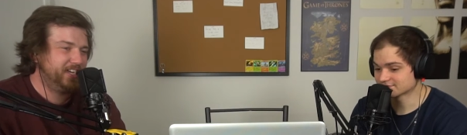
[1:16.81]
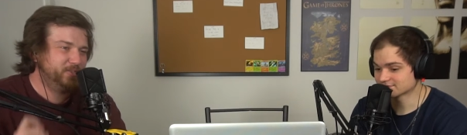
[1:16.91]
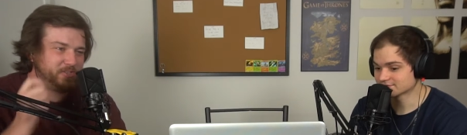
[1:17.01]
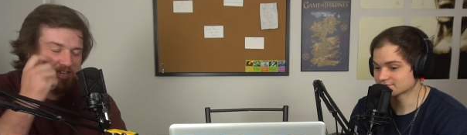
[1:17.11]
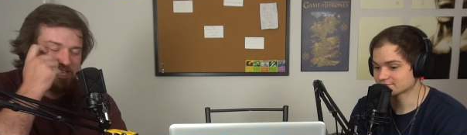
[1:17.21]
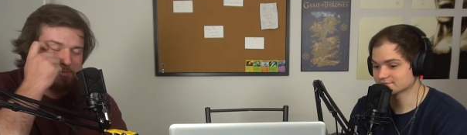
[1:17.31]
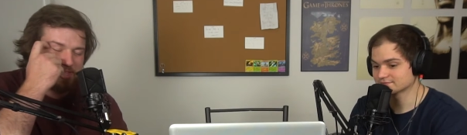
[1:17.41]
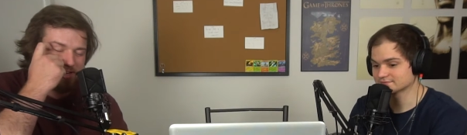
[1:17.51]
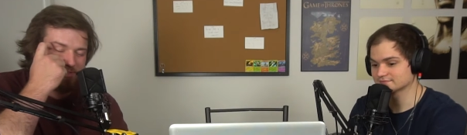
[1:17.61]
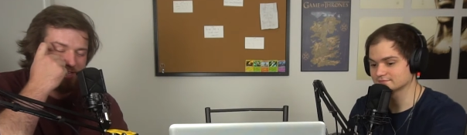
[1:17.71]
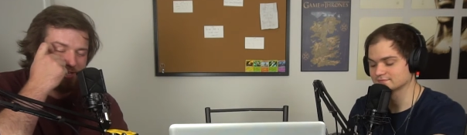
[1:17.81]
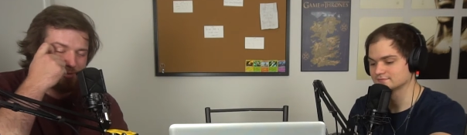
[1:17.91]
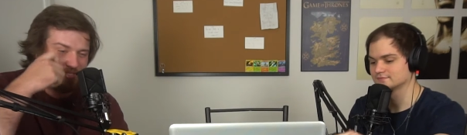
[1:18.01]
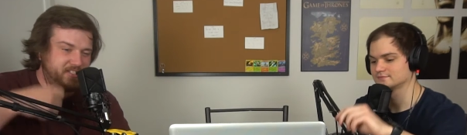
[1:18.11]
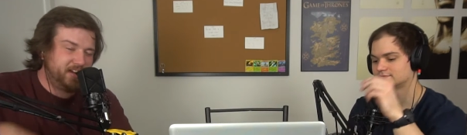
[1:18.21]
Speaker 1: I told Caleb at the end of it, it
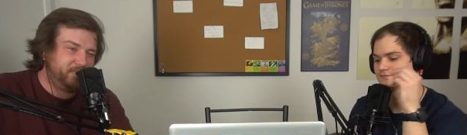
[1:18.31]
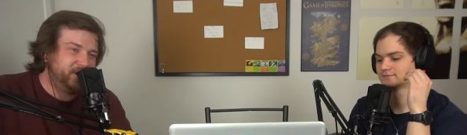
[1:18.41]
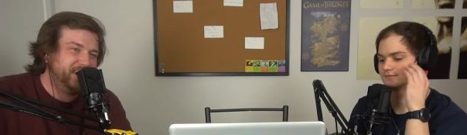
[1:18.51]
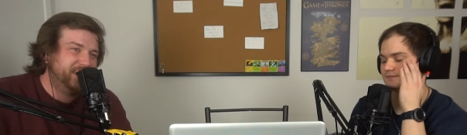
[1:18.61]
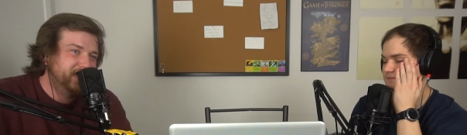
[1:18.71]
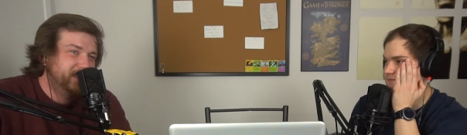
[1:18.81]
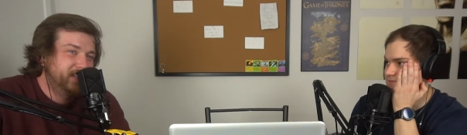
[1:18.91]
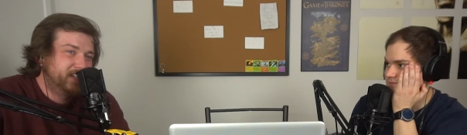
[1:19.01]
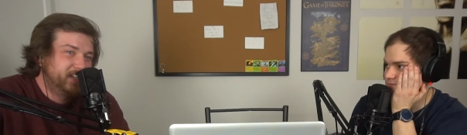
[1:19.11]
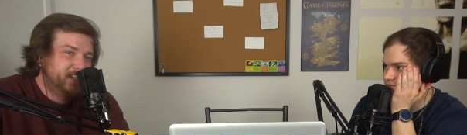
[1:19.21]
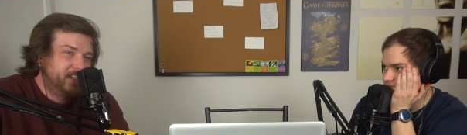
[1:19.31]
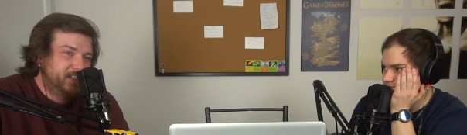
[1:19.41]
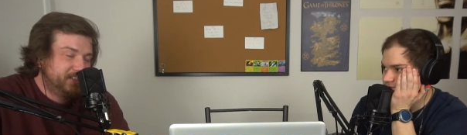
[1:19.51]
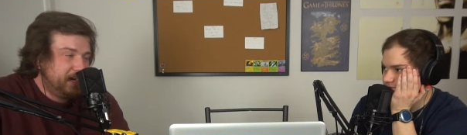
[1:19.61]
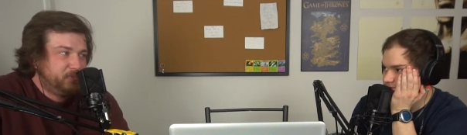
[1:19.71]
was definitely
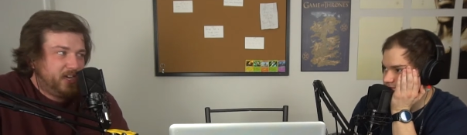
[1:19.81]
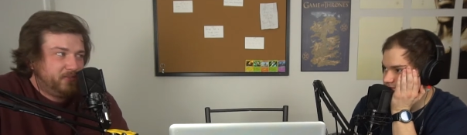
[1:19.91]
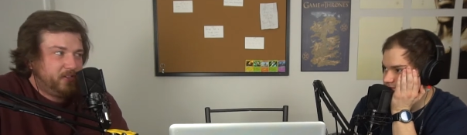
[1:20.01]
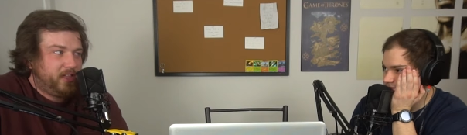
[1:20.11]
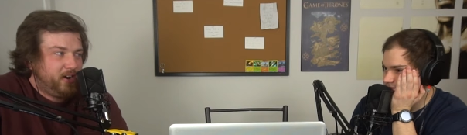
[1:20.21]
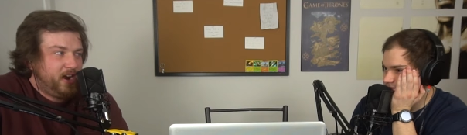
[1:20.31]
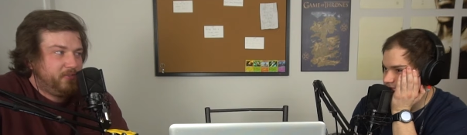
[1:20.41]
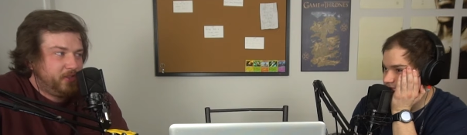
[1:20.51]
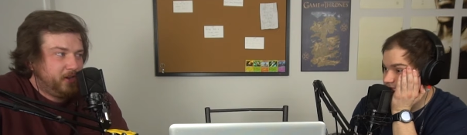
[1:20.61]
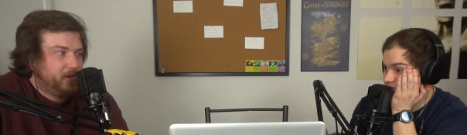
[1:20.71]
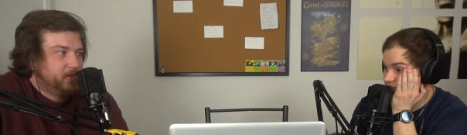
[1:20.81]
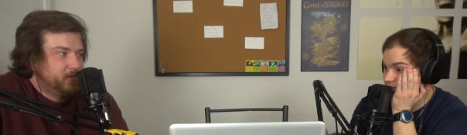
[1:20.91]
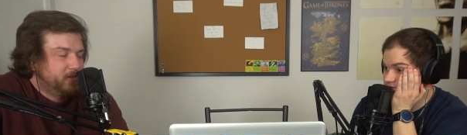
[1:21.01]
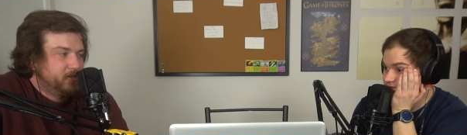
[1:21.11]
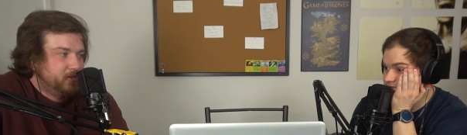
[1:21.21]
top ten for the latter half of the year.
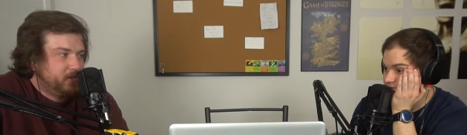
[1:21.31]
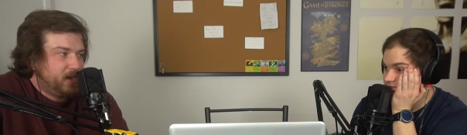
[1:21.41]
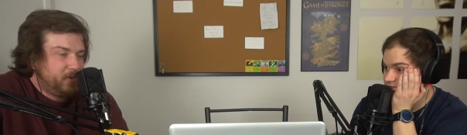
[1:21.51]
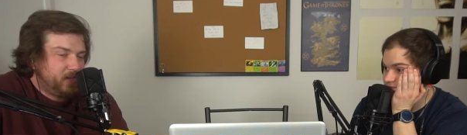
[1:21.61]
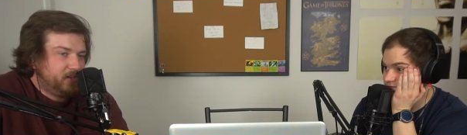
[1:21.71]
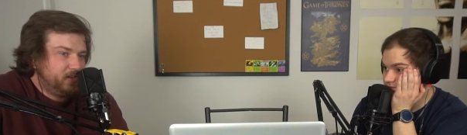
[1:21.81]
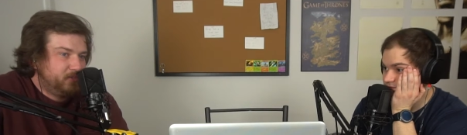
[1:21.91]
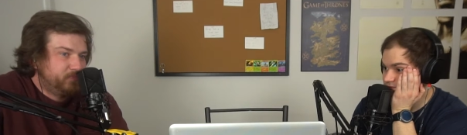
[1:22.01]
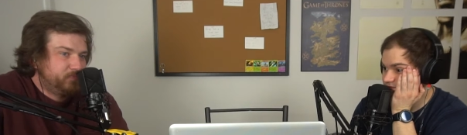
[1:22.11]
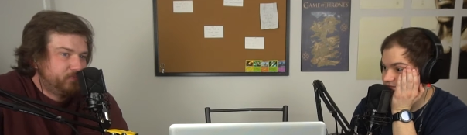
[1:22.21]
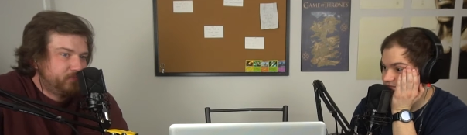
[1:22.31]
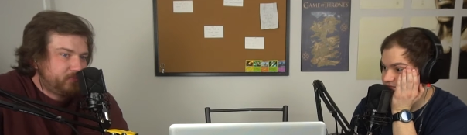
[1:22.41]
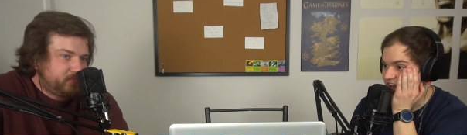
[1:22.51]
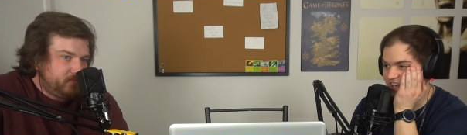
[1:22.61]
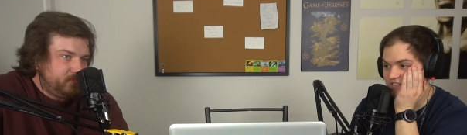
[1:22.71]
Yeah. I mean,
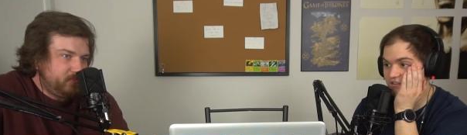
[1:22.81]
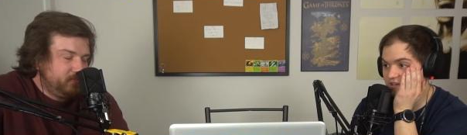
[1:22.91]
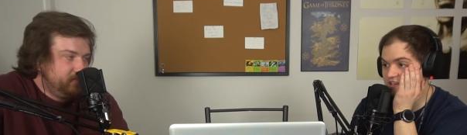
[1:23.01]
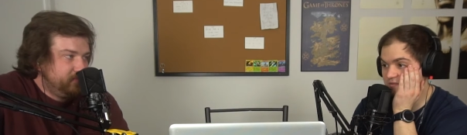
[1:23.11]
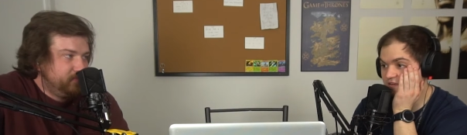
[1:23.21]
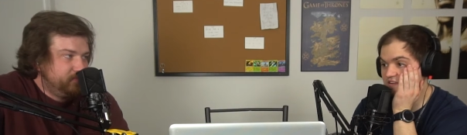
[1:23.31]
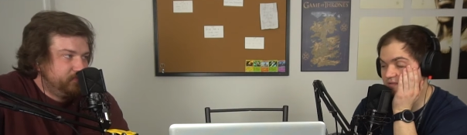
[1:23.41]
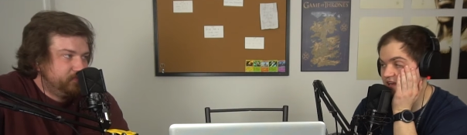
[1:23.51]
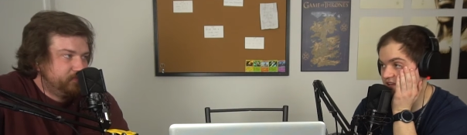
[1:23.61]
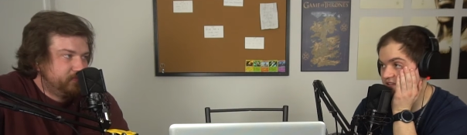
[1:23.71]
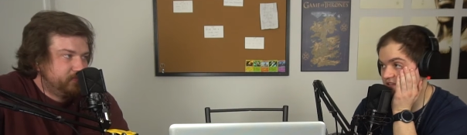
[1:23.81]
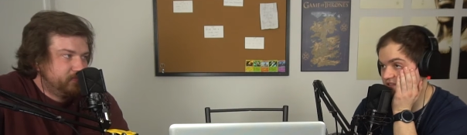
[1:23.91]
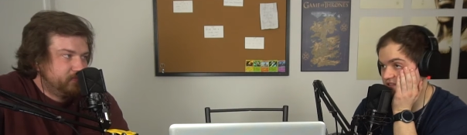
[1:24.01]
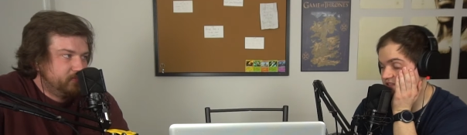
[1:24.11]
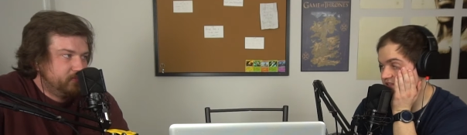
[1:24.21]
Speaker 2: I'd have to look at the movies, but yeah, it's
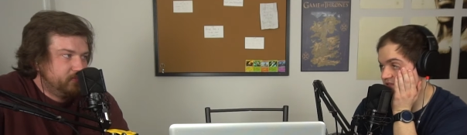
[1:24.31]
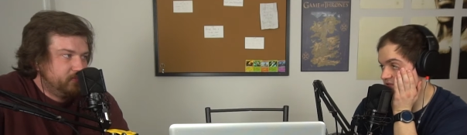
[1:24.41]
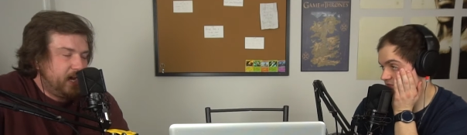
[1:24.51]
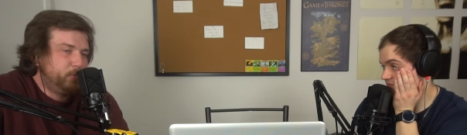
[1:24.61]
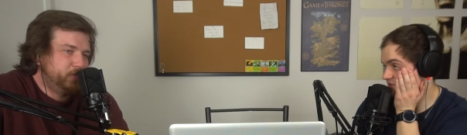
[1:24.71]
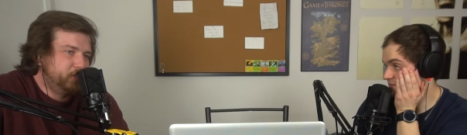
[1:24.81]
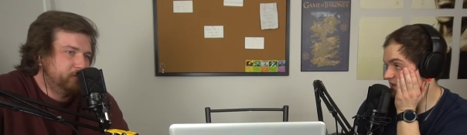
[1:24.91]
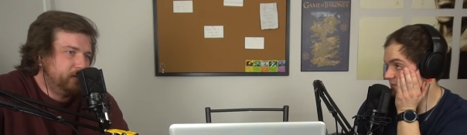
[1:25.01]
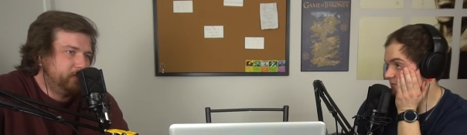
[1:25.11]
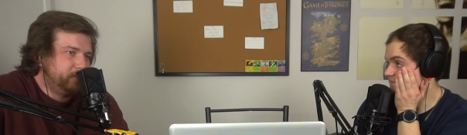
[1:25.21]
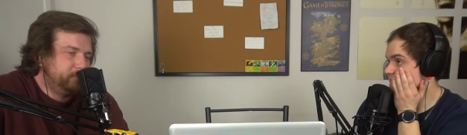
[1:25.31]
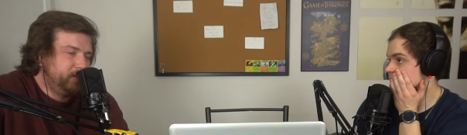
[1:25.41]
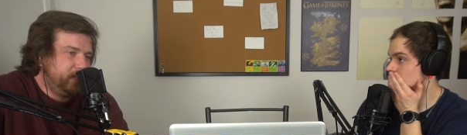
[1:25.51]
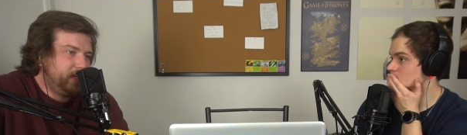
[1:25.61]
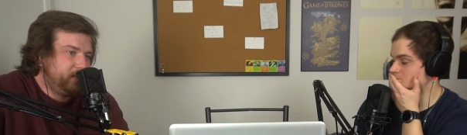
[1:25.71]
it's it's I would debatable.
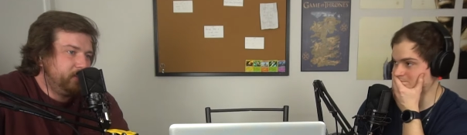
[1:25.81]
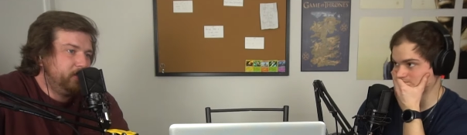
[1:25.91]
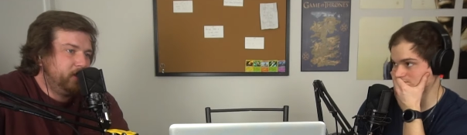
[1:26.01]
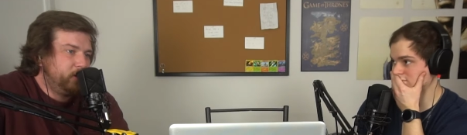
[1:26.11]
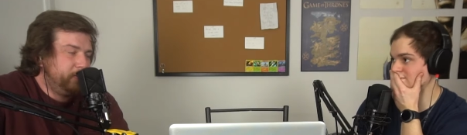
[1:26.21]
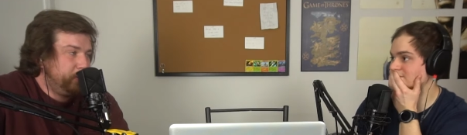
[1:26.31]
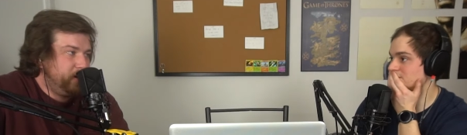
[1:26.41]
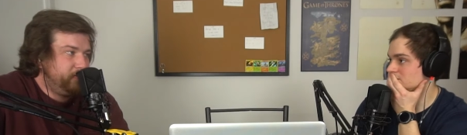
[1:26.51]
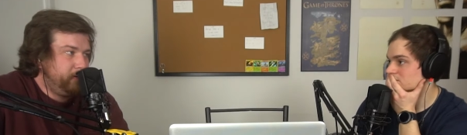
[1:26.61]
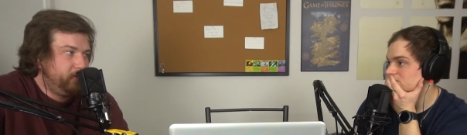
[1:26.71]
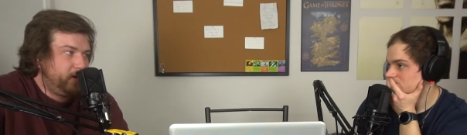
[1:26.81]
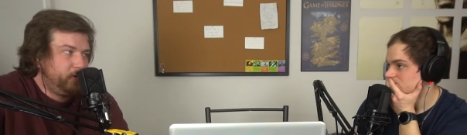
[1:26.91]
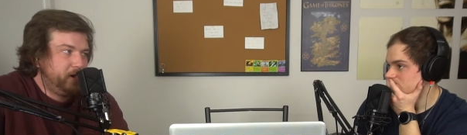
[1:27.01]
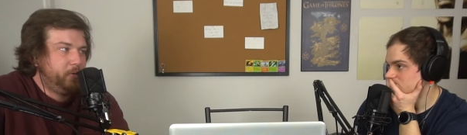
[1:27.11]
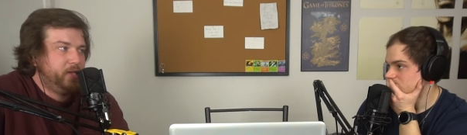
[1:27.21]
Speaker 1: but like you know, coming away from it like
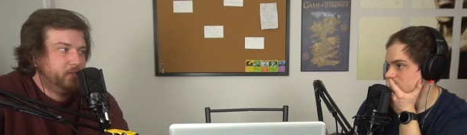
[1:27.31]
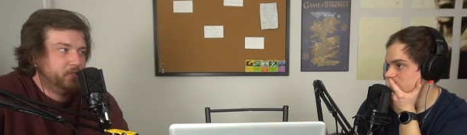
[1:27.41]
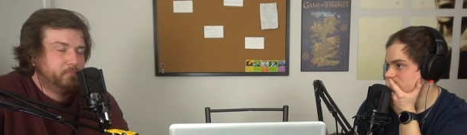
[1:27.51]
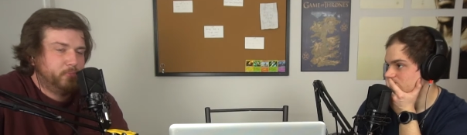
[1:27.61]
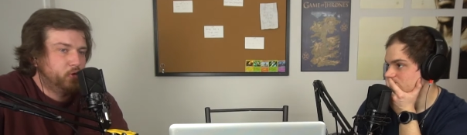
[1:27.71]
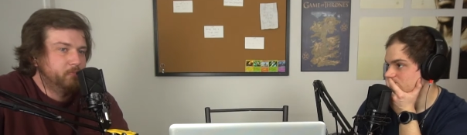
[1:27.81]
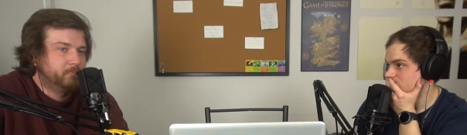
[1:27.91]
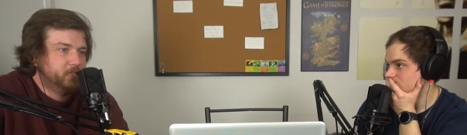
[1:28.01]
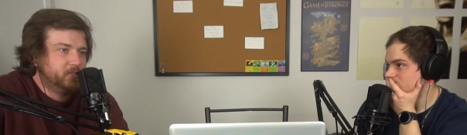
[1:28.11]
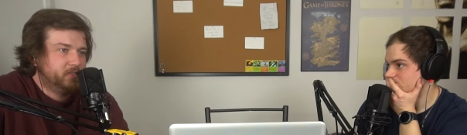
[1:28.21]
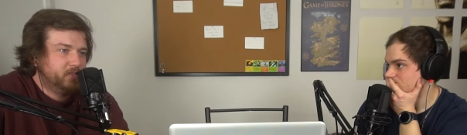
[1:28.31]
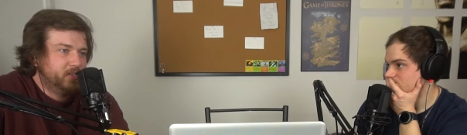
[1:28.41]
right away, just boom, just.